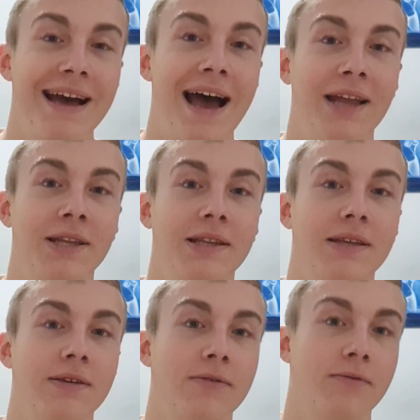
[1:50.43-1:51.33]
and
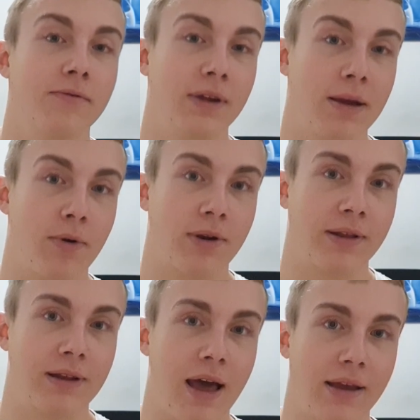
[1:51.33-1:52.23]
think about
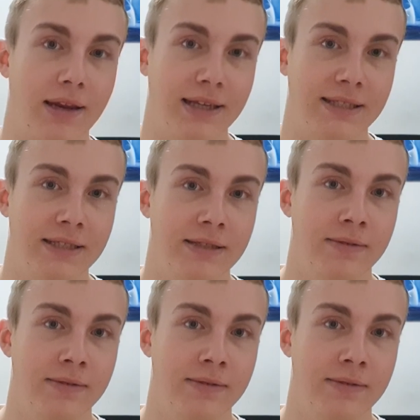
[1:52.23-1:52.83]
it like this.